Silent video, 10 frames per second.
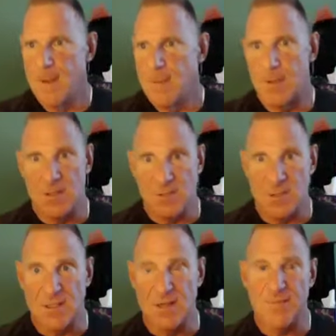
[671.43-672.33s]
because
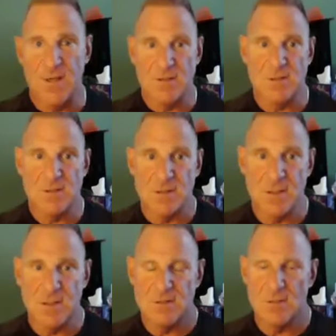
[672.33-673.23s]
the defense is,
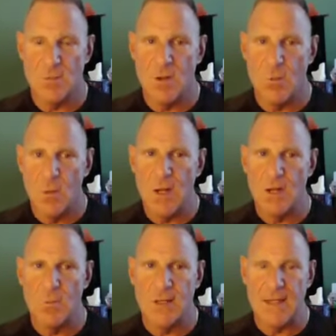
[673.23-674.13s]
is you know, we're going
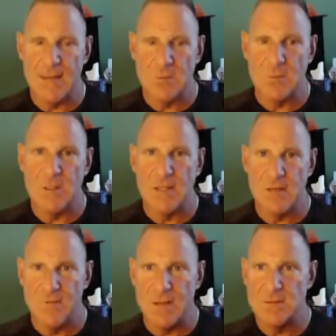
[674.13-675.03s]
to win games with
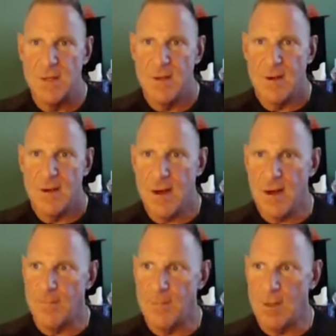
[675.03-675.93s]
defense. Right.
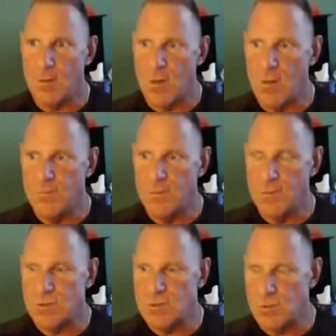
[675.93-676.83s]
Um, hopefully, we're
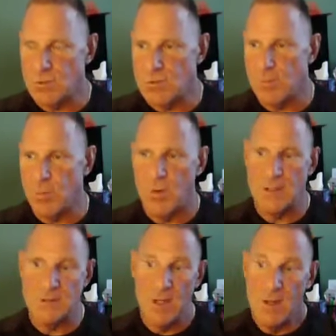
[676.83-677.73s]
going to score some
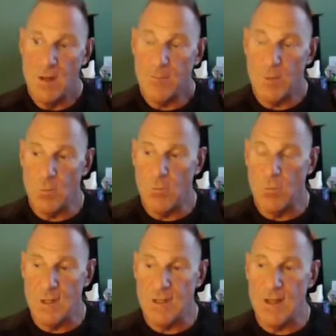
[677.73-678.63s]
points, but
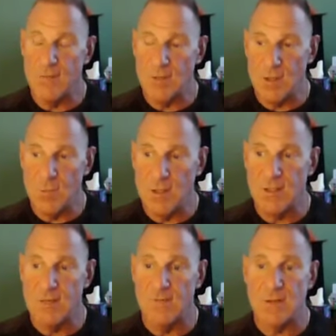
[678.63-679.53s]
we're definitely going to win
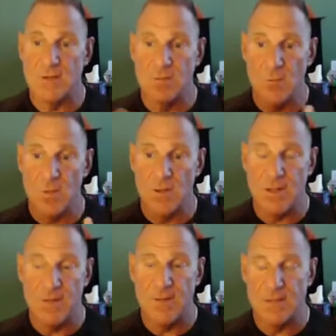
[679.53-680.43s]
defense with
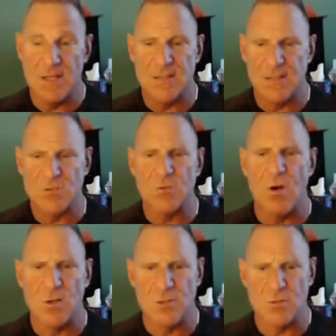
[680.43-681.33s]
defense. That's our
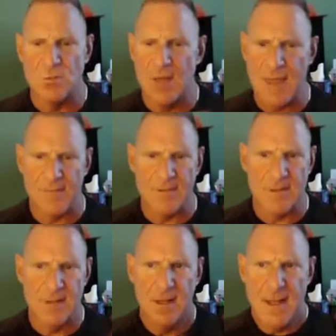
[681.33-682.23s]
strong suit. Having
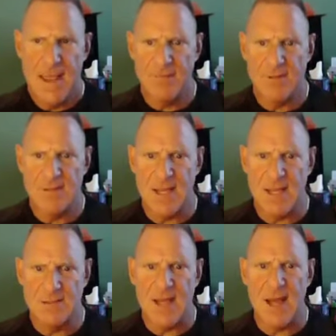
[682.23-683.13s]
having ten
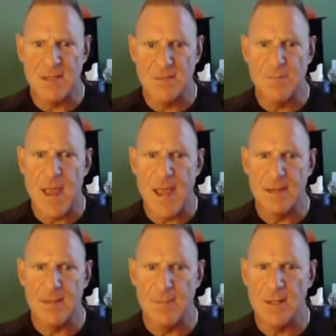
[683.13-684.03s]
starters back,
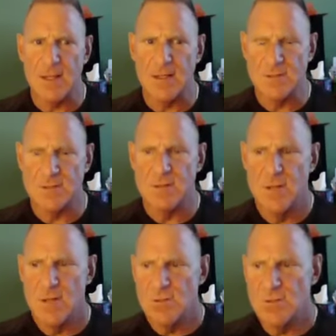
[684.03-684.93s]
I mean, that's
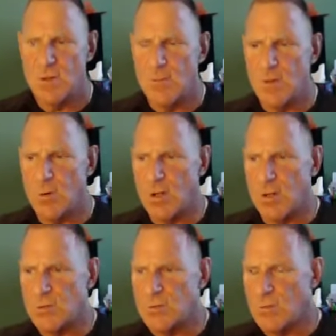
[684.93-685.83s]
so. I'm going to work
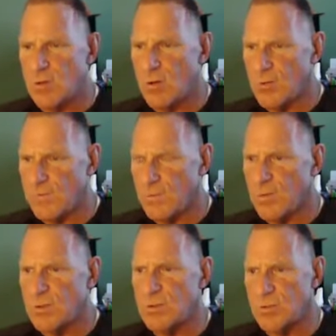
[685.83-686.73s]
closely with Coach Fuller
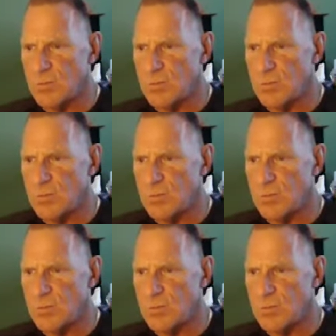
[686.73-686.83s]
too.